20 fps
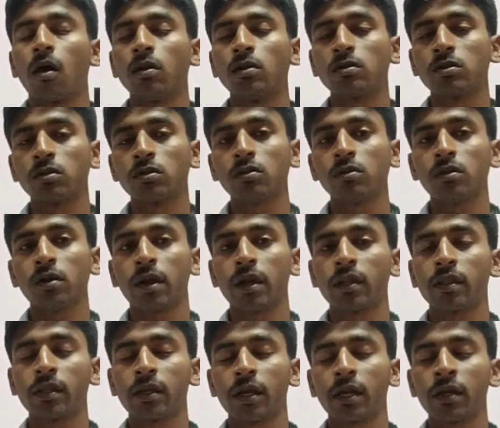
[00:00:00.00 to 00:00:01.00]
Also,
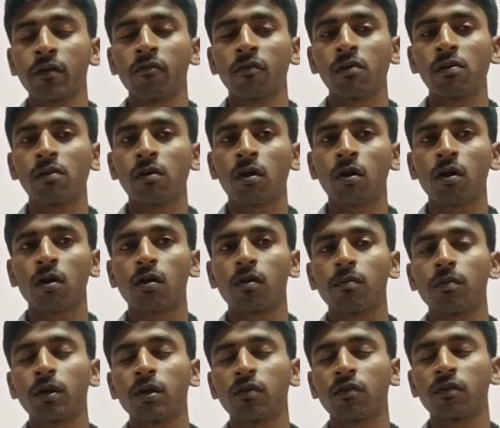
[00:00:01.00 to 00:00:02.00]
at the end, we'll talk
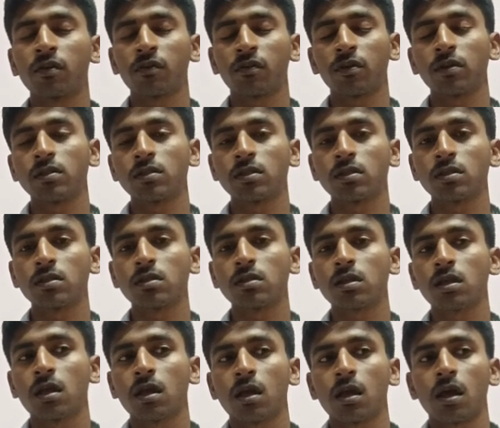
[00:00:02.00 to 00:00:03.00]
a bit of
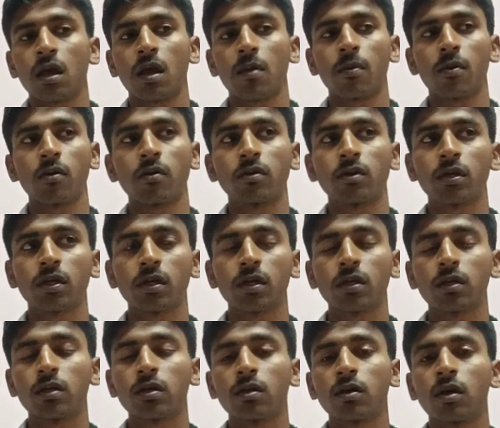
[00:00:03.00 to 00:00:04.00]
differences about
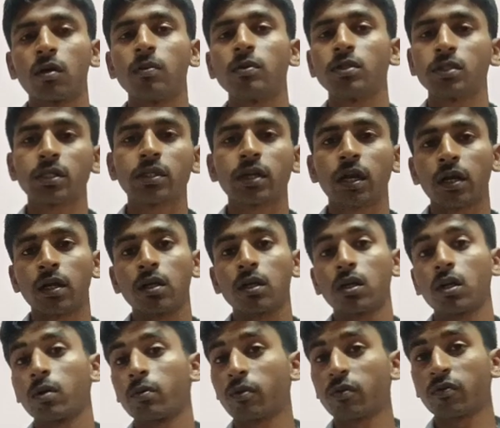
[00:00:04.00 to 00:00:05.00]
the turbojet and
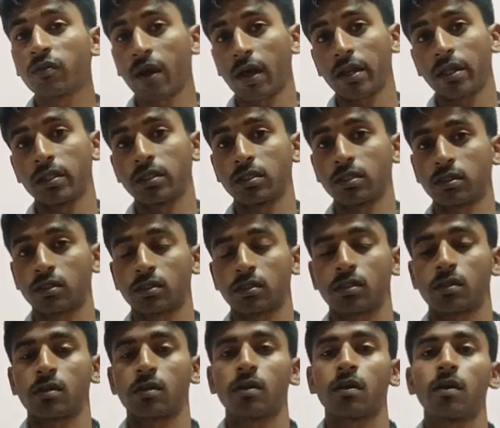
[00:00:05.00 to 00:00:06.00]
turbofan
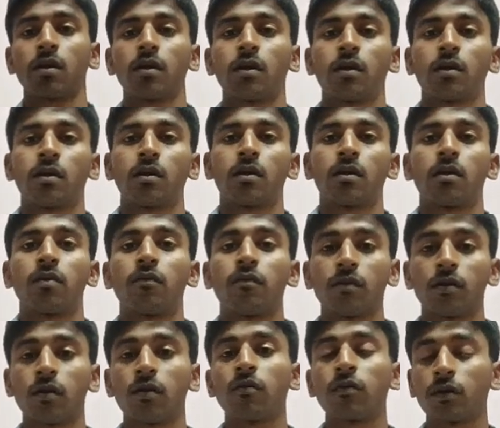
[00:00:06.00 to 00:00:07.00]
engines.
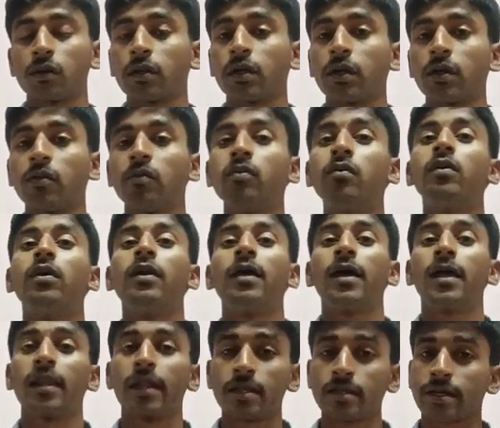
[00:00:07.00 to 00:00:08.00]
Without further
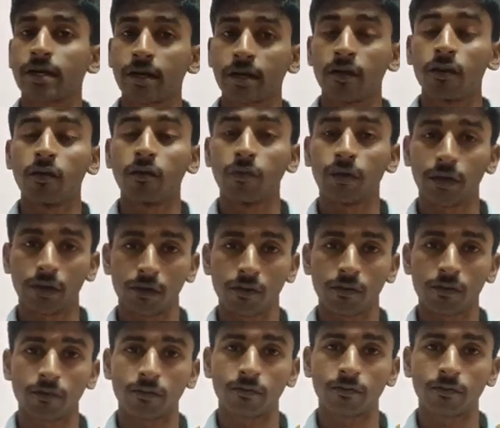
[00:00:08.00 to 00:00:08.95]
ado, let's get into the video.